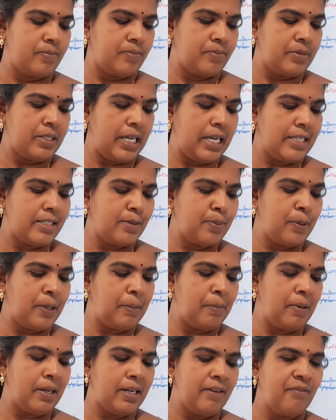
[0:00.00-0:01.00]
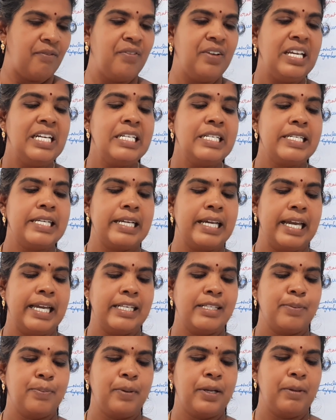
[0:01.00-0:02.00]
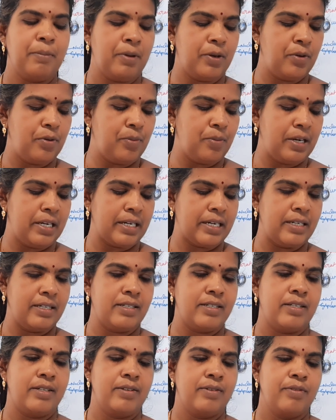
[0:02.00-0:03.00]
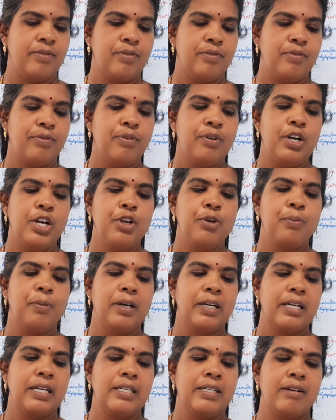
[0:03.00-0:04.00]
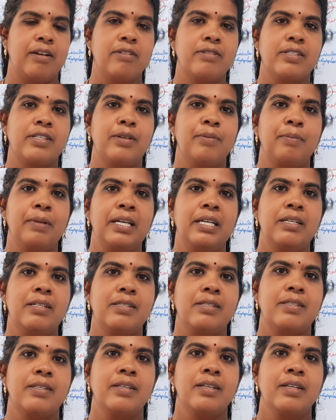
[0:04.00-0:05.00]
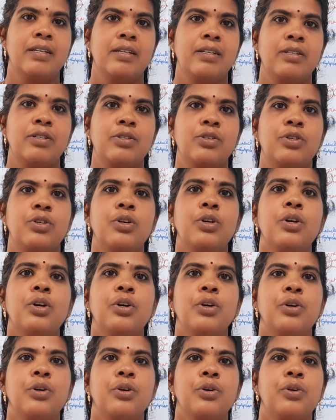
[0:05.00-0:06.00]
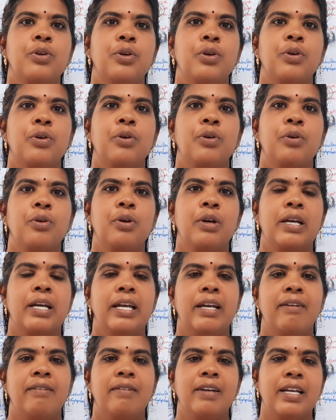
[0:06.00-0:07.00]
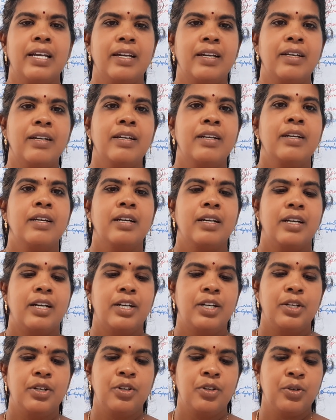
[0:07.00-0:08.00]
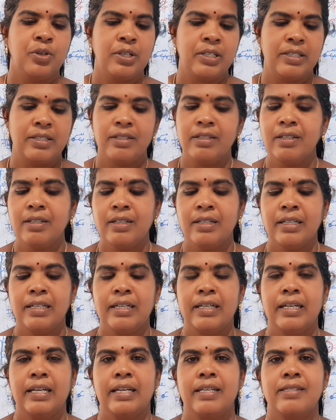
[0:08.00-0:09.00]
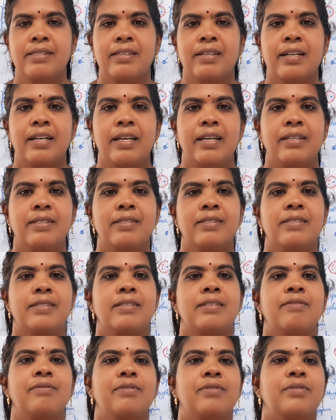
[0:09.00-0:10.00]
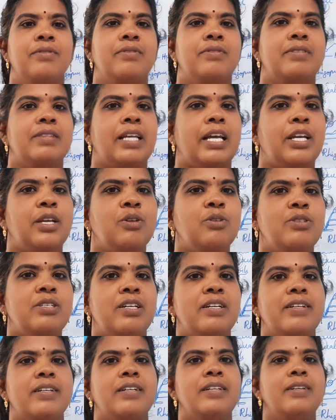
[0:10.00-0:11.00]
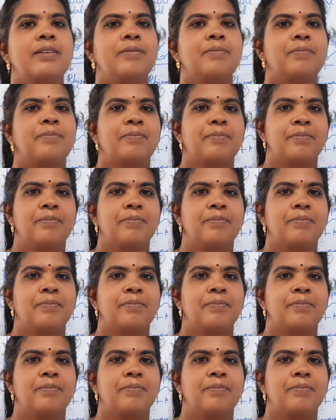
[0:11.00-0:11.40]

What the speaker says: The experiment, vent experiment, you mark it. Fully you mark it. Auxin means to grow. Okay, we can continue in the next class. Thank you, children.